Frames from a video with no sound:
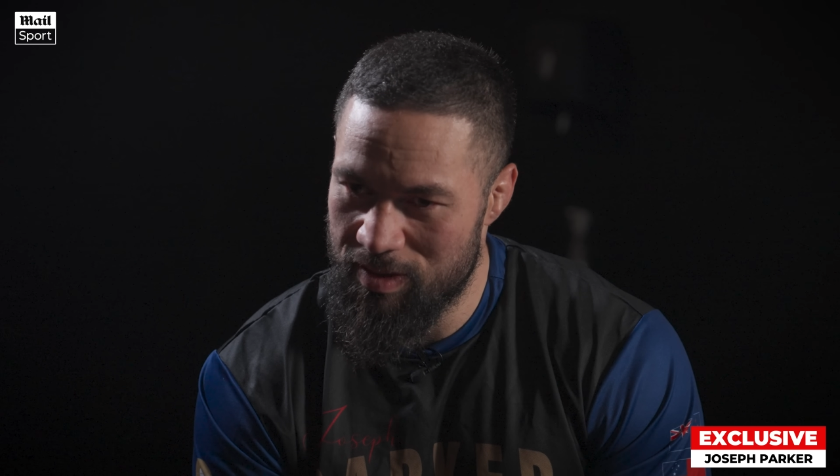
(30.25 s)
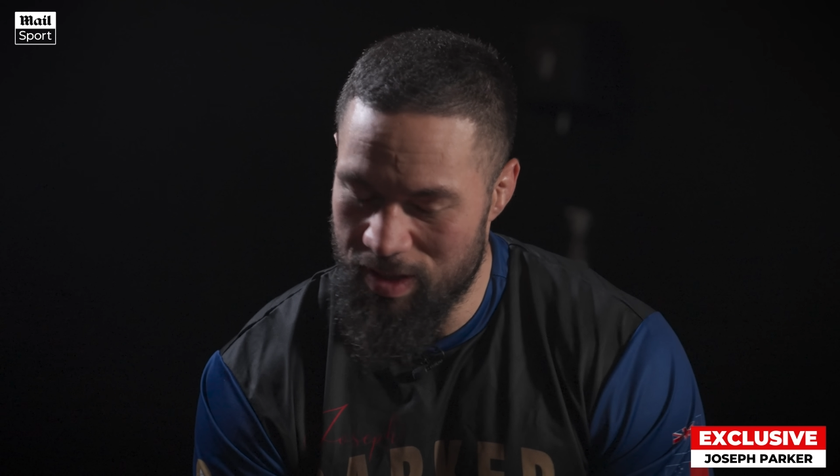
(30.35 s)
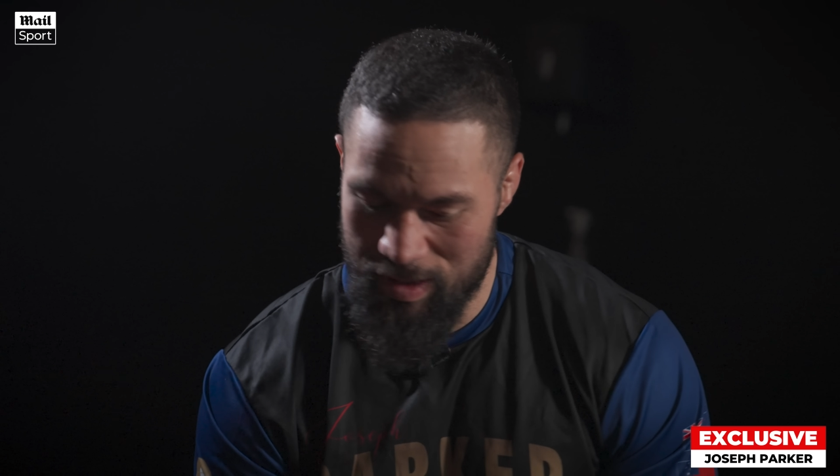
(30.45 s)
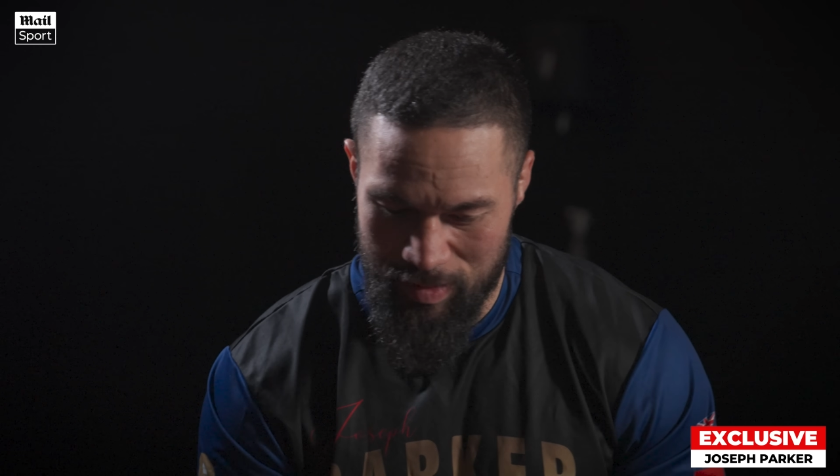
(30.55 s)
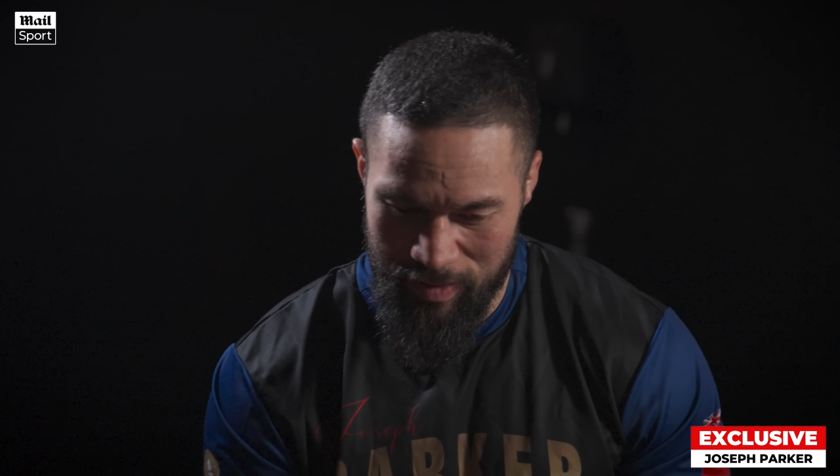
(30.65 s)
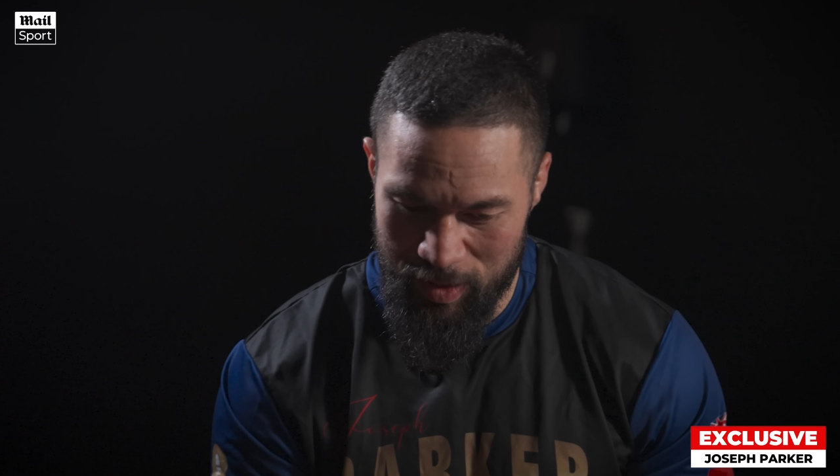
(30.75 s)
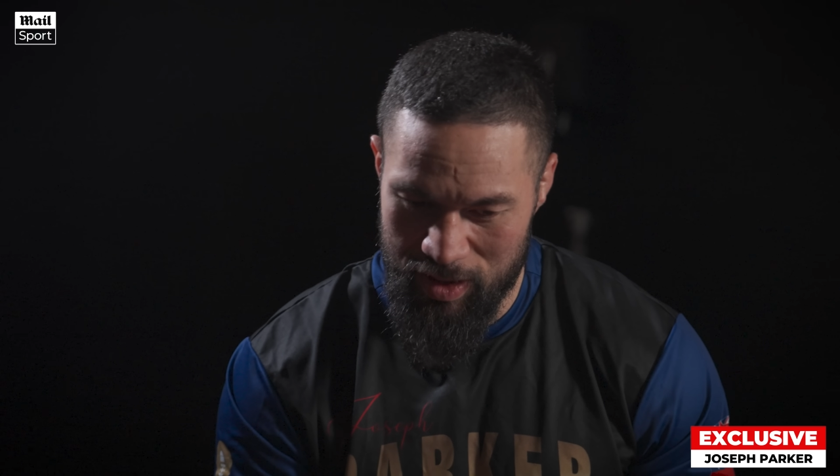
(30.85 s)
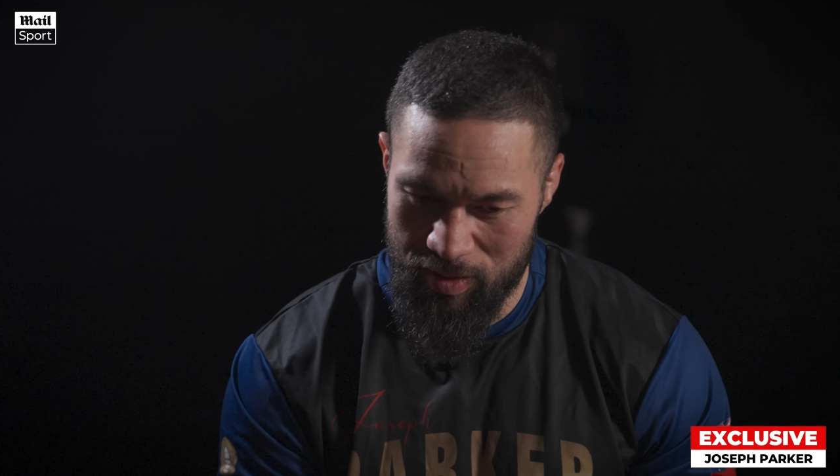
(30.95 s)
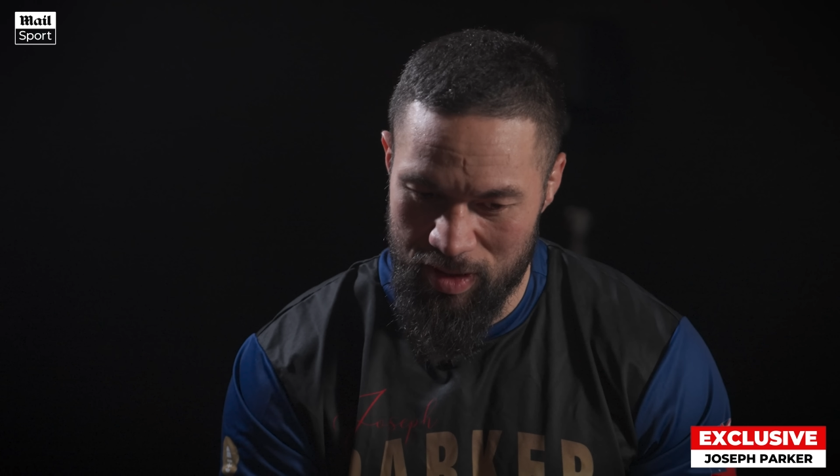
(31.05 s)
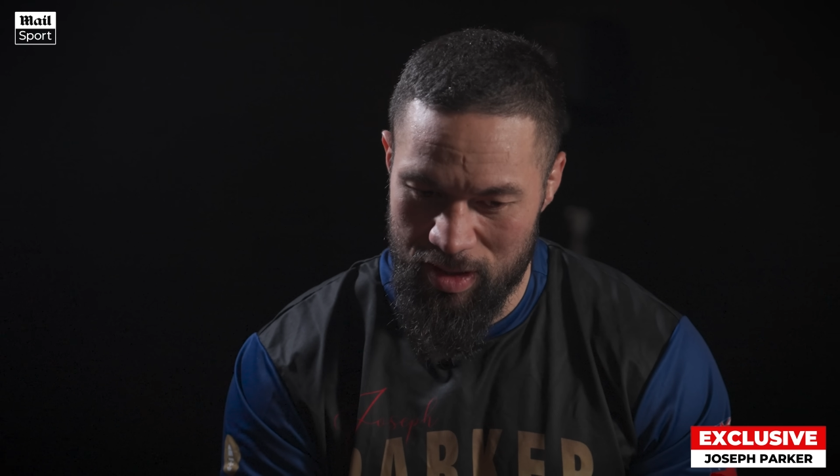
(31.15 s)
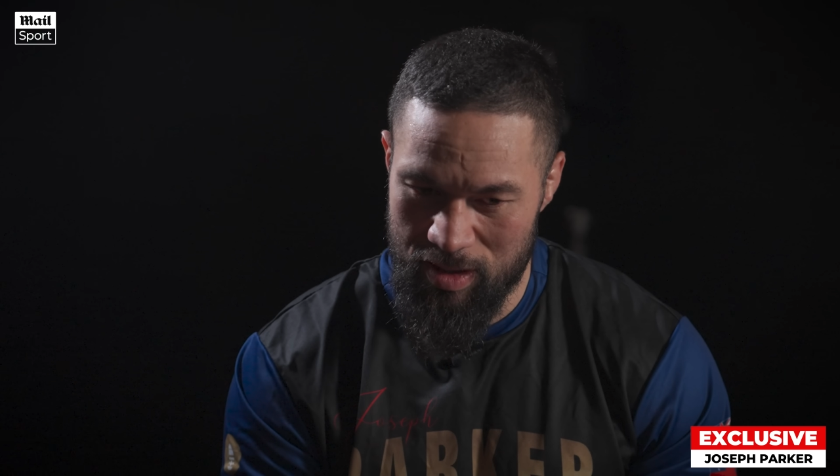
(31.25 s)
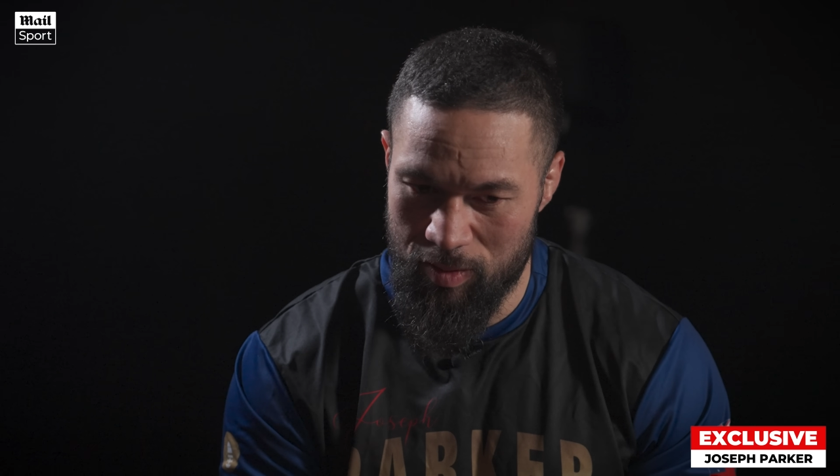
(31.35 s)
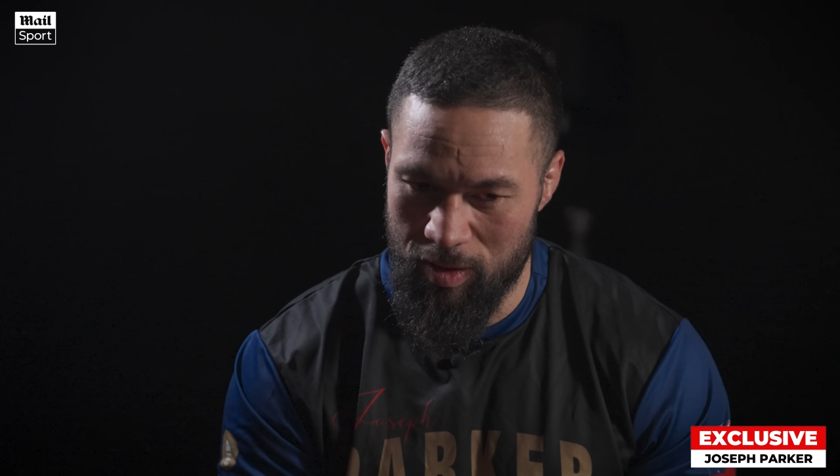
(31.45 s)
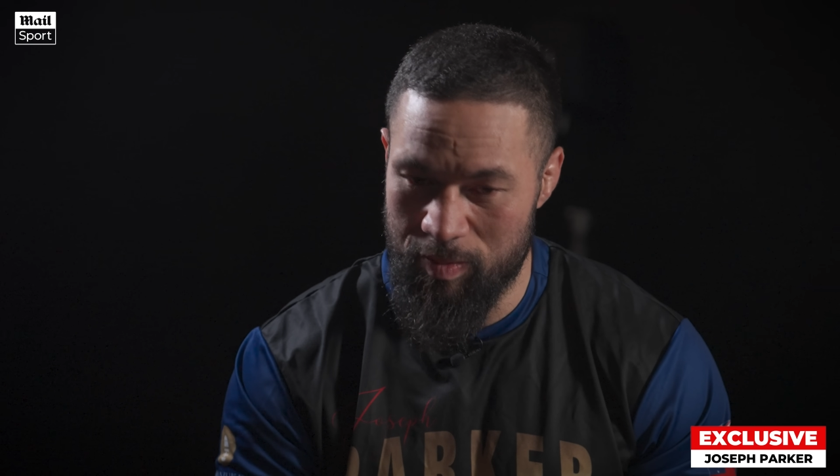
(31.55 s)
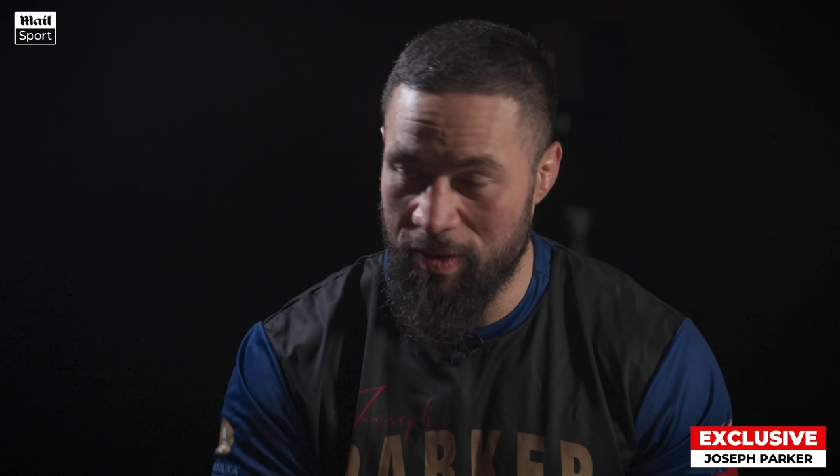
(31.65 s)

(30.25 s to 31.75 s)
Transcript: I've been doing a lot of work